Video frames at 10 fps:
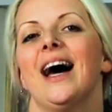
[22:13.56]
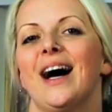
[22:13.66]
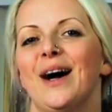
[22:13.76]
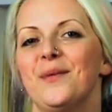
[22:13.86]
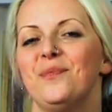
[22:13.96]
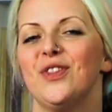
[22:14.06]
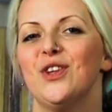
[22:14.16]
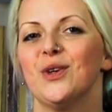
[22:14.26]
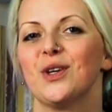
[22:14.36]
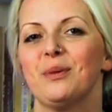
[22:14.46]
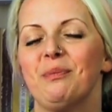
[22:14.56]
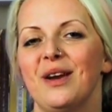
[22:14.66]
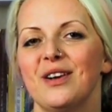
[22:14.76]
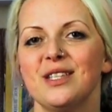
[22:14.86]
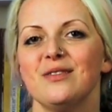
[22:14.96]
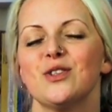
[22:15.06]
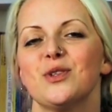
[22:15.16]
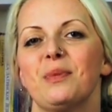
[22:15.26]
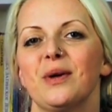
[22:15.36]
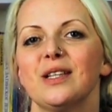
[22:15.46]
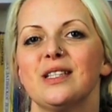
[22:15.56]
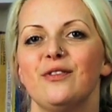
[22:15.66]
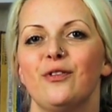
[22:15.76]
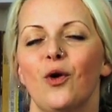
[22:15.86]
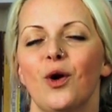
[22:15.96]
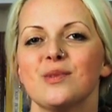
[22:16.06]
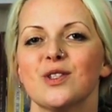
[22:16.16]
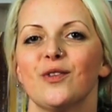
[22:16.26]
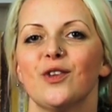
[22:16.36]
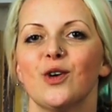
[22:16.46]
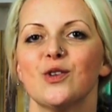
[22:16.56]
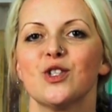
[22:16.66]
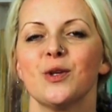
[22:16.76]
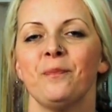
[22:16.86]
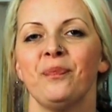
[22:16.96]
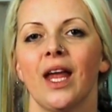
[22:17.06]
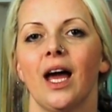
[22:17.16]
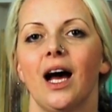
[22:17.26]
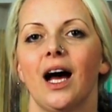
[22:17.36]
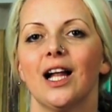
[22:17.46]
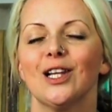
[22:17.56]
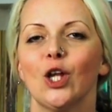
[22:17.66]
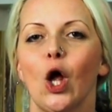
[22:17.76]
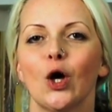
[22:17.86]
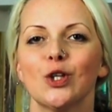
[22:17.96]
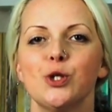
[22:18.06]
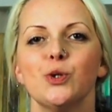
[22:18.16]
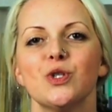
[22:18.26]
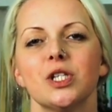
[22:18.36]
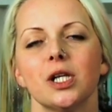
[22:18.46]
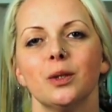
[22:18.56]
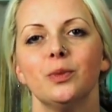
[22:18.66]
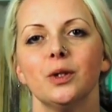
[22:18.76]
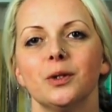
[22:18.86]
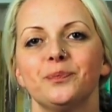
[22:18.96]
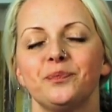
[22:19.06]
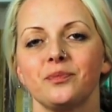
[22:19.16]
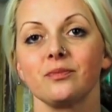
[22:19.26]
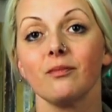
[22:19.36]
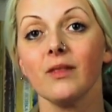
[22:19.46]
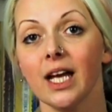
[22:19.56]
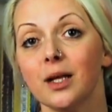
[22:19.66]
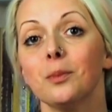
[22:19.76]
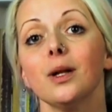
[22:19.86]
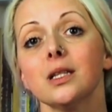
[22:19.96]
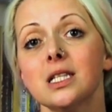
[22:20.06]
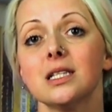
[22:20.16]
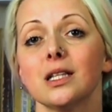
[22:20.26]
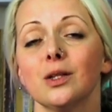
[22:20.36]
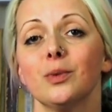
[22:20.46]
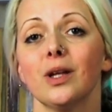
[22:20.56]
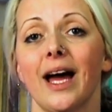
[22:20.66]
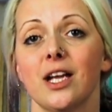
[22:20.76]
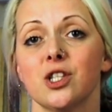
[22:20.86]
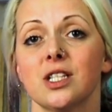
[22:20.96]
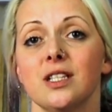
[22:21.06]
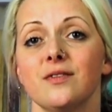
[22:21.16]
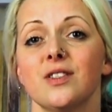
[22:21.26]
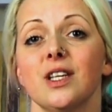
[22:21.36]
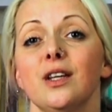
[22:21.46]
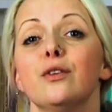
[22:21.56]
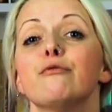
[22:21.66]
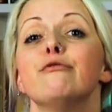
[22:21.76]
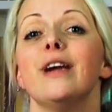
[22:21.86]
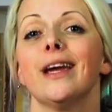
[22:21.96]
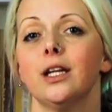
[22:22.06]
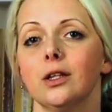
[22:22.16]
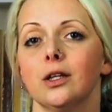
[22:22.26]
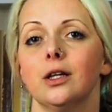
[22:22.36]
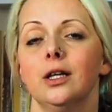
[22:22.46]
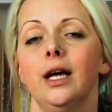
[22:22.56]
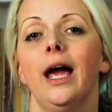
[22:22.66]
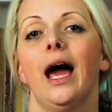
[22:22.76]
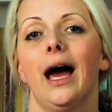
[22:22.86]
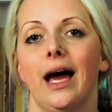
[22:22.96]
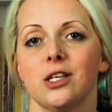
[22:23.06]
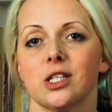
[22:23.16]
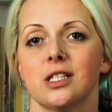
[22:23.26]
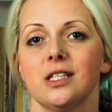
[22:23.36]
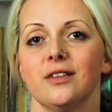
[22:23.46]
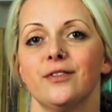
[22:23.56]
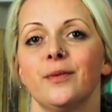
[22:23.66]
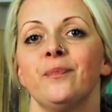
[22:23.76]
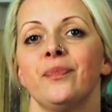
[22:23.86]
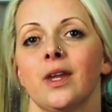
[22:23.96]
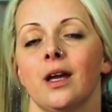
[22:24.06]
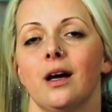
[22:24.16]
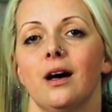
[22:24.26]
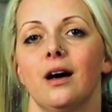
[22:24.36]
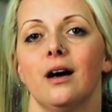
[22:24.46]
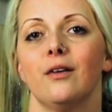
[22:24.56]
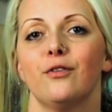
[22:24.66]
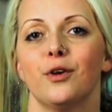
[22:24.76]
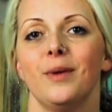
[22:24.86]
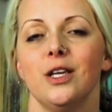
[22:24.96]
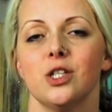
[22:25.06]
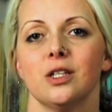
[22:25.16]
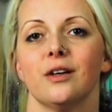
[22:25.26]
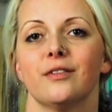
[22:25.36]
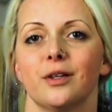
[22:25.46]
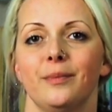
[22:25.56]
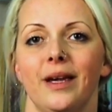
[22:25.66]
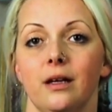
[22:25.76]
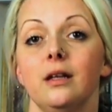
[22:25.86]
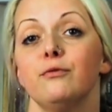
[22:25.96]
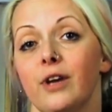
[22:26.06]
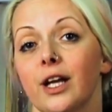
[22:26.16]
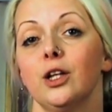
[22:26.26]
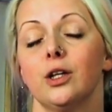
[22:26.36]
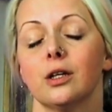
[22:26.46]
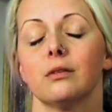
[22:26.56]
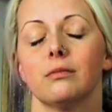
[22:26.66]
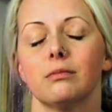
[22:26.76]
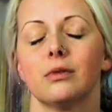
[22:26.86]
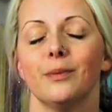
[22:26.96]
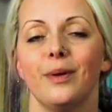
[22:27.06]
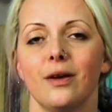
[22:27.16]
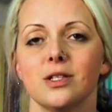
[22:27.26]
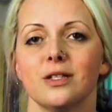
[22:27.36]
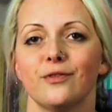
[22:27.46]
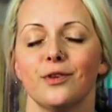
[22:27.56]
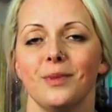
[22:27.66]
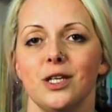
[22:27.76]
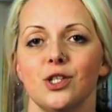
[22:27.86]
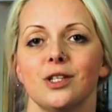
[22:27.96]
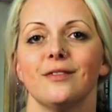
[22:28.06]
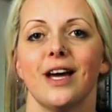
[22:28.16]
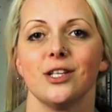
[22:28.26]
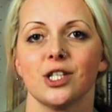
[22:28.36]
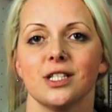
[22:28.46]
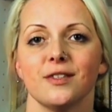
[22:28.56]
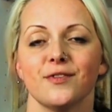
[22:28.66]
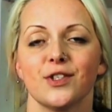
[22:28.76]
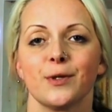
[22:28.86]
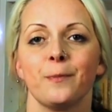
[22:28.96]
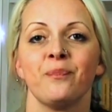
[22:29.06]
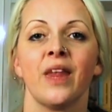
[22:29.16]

the comparative and superlative forms of those long two-syllable and multi-syllable adjectives in regular adjective formation of in regular comparison formation of adjectives.